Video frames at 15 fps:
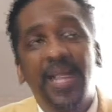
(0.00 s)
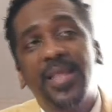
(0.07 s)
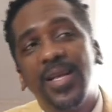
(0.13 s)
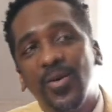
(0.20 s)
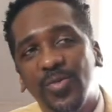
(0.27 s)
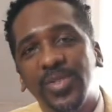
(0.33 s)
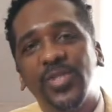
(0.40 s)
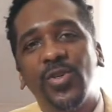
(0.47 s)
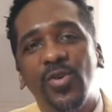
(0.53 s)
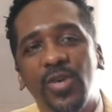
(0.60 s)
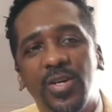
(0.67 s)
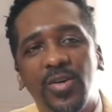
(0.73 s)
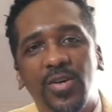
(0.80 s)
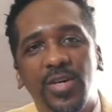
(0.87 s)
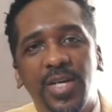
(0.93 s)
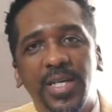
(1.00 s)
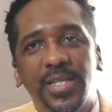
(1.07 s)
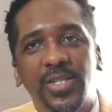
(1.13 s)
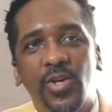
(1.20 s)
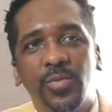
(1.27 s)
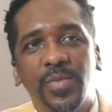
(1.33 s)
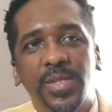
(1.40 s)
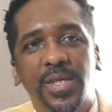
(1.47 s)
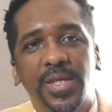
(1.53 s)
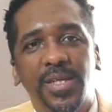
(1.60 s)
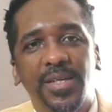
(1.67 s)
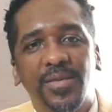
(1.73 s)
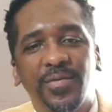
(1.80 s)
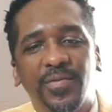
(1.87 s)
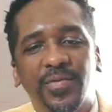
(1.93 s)
I think what's going on in terms
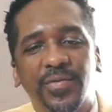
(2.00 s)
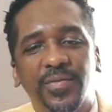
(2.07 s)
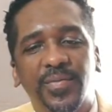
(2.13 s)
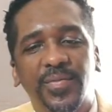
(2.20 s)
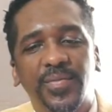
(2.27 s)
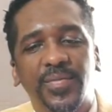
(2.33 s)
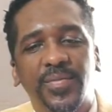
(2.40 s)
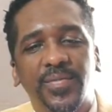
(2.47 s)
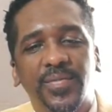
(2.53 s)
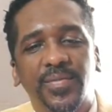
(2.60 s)
of